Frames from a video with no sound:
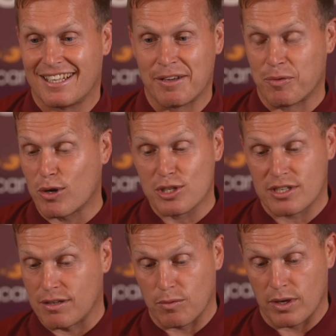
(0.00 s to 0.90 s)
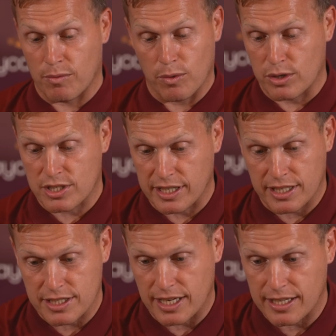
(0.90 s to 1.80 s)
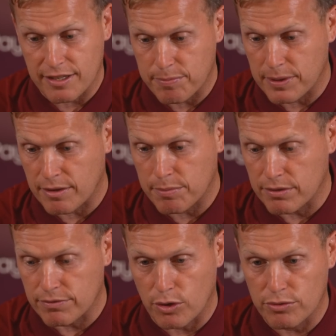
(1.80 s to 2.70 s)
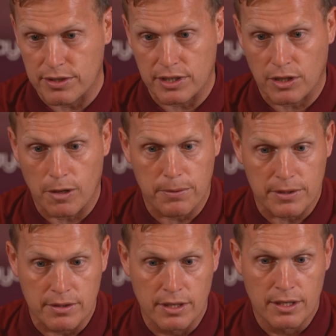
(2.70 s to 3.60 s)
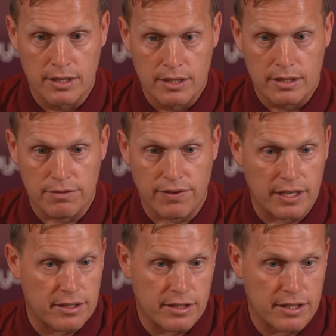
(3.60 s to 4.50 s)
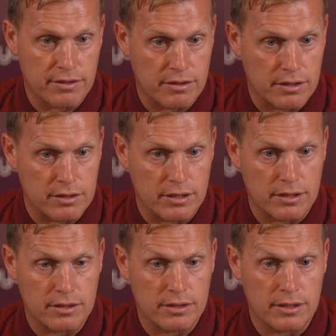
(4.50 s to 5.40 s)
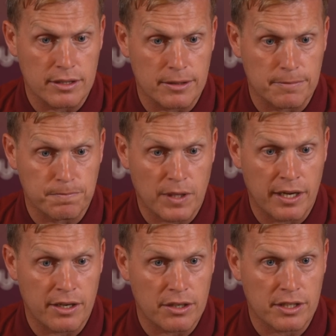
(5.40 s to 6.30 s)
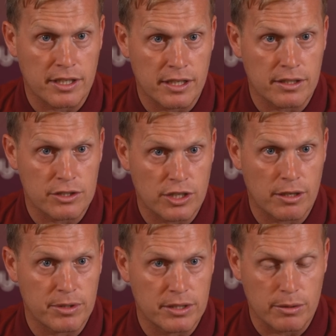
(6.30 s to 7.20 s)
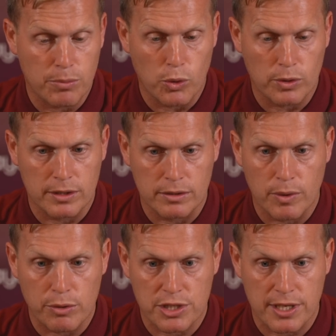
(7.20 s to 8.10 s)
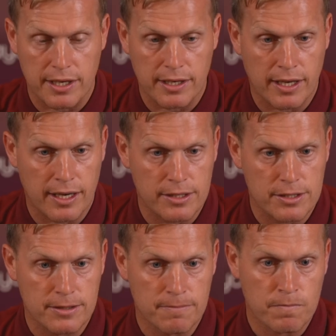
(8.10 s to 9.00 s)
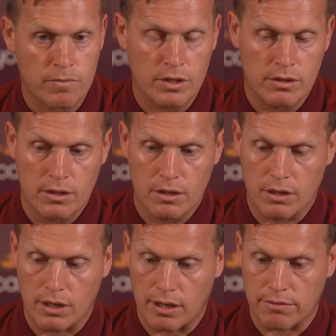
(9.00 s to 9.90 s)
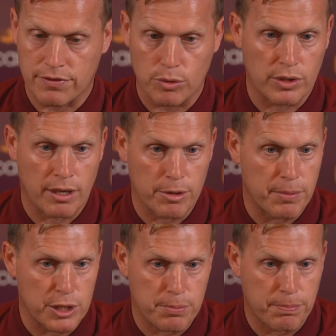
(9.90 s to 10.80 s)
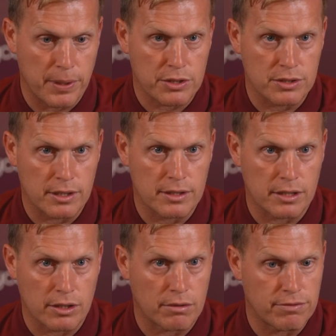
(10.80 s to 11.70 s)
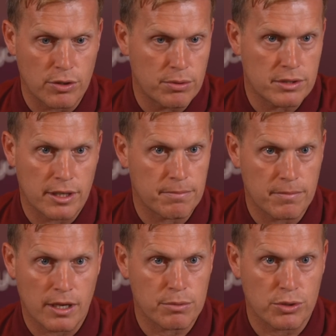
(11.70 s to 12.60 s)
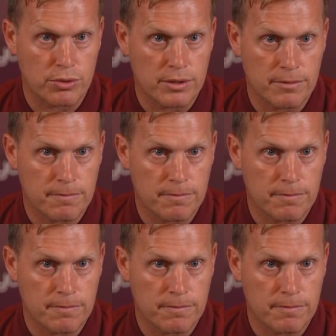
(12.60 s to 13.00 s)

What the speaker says: it was, like I said, I've been involved at the club, and the fact that the hierarchy here, the chairman and the board and the Welsh Society guys, feel that I'm the best person to take the club forward, yeah, absolutely.